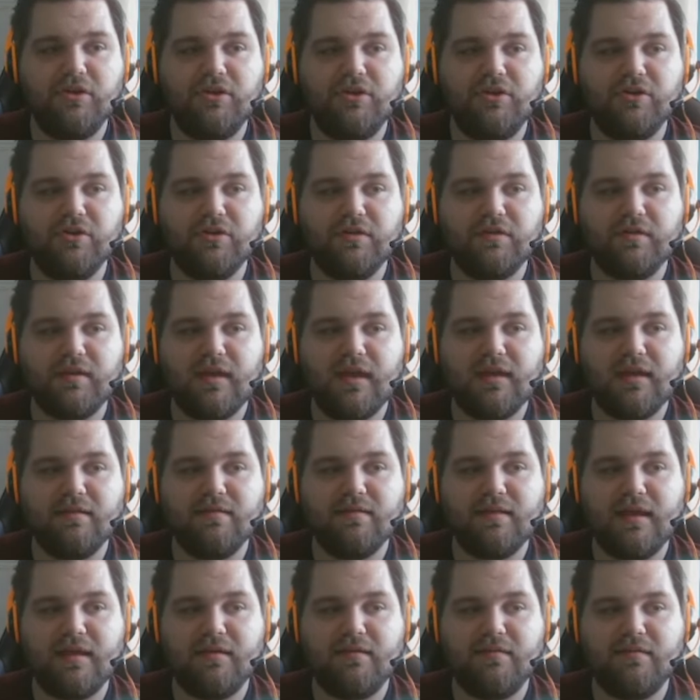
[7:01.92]
good ace
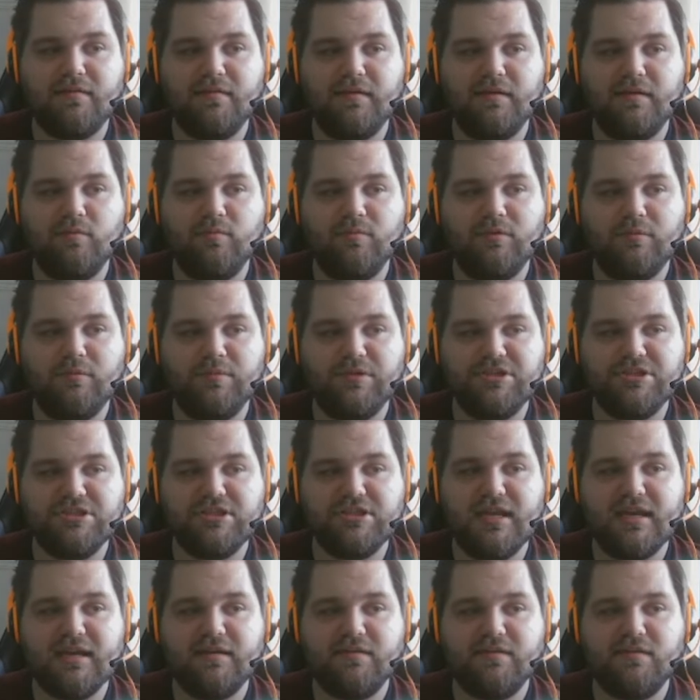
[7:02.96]
X here will be
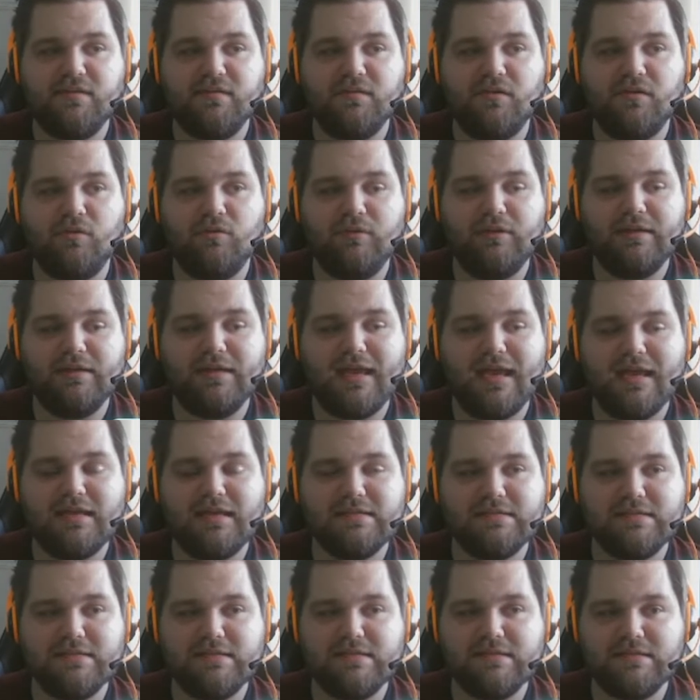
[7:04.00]
checked. Only
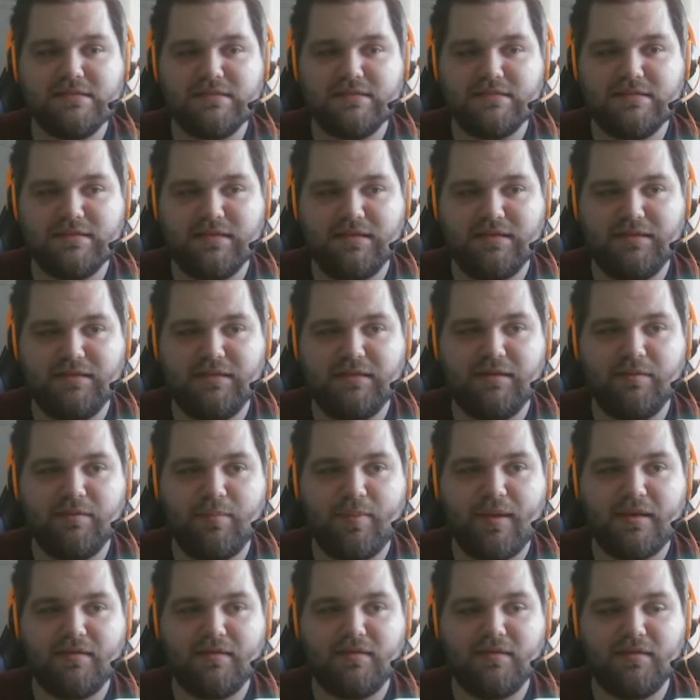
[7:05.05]
aces is a clear
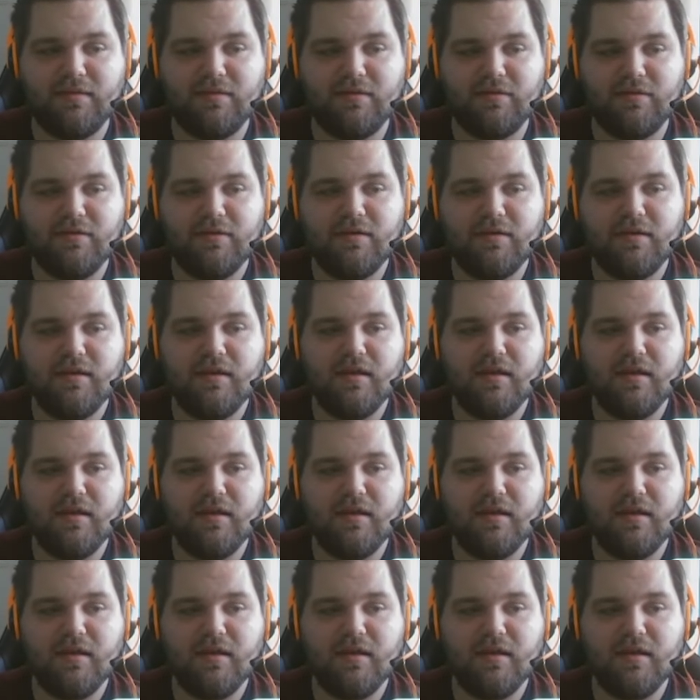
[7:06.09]
bet here.